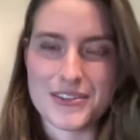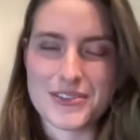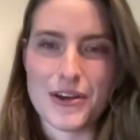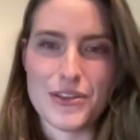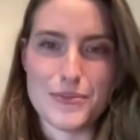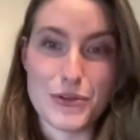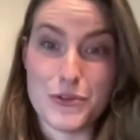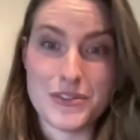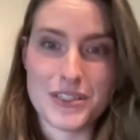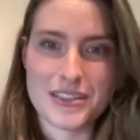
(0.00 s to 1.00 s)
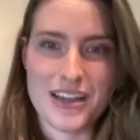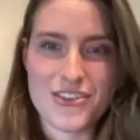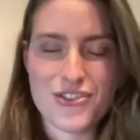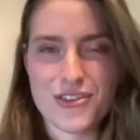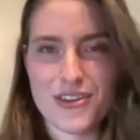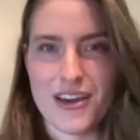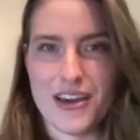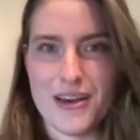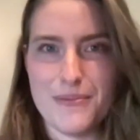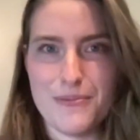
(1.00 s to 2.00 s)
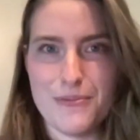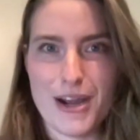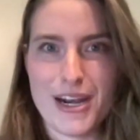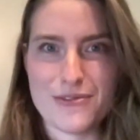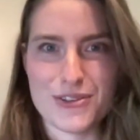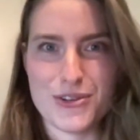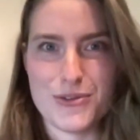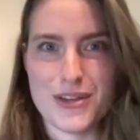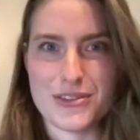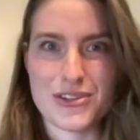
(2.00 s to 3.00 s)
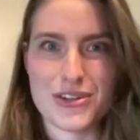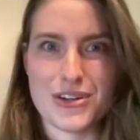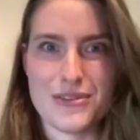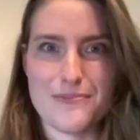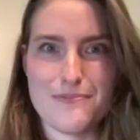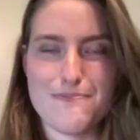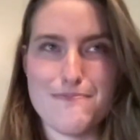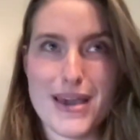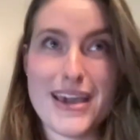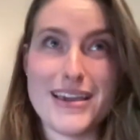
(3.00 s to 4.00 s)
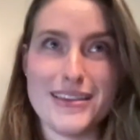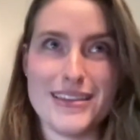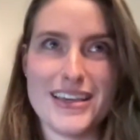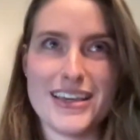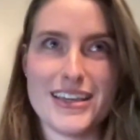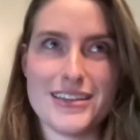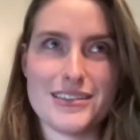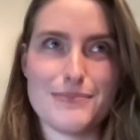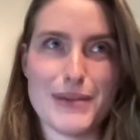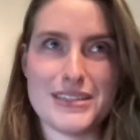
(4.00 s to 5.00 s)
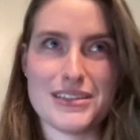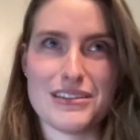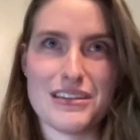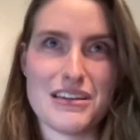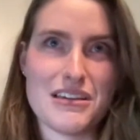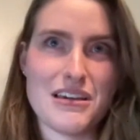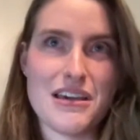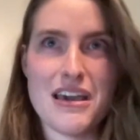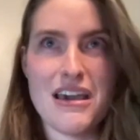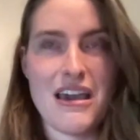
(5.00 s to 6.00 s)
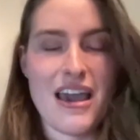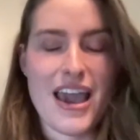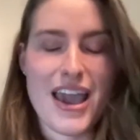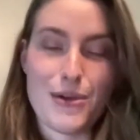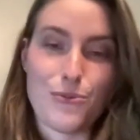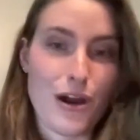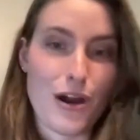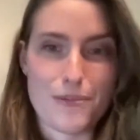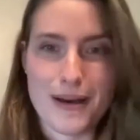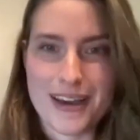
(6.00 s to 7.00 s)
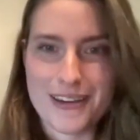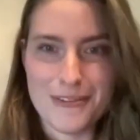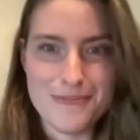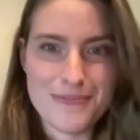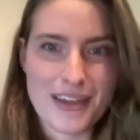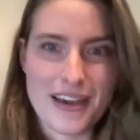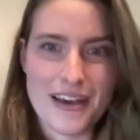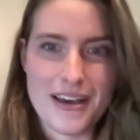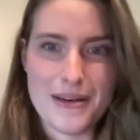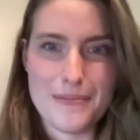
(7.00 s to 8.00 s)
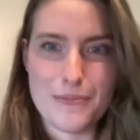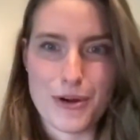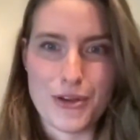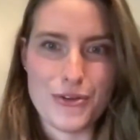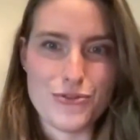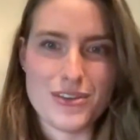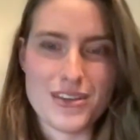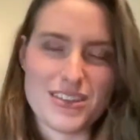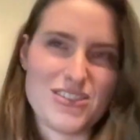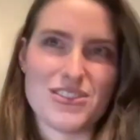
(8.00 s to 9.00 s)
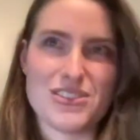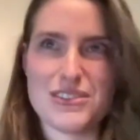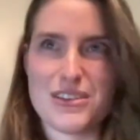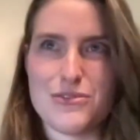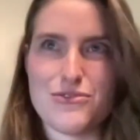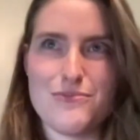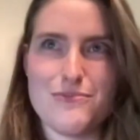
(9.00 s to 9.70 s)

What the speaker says: is called the Mahoosic Notch. Right after you enter Maine, it is basically a rock pile, where it's just a